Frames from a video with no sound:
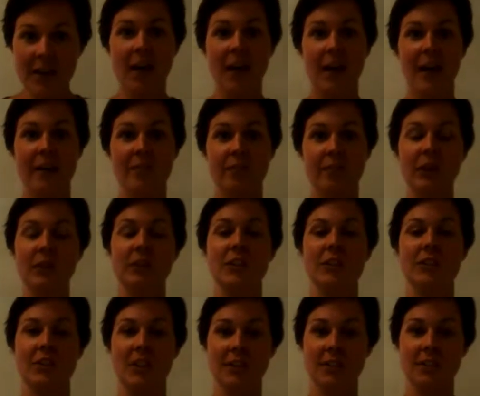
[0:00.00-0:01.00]
I have only
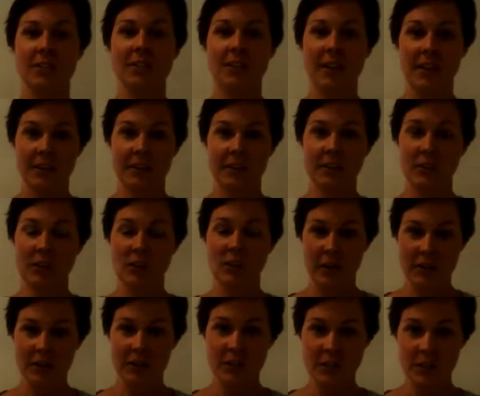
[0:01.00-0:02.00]
just started to
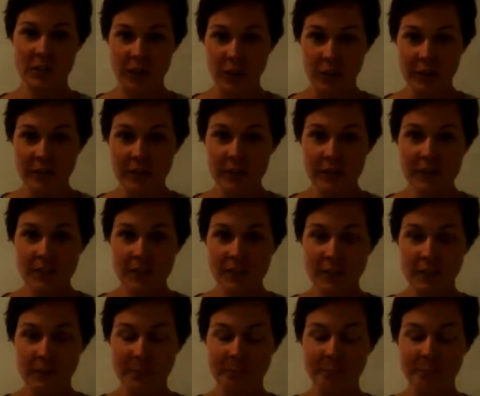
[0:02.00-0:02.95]
scratch the surface.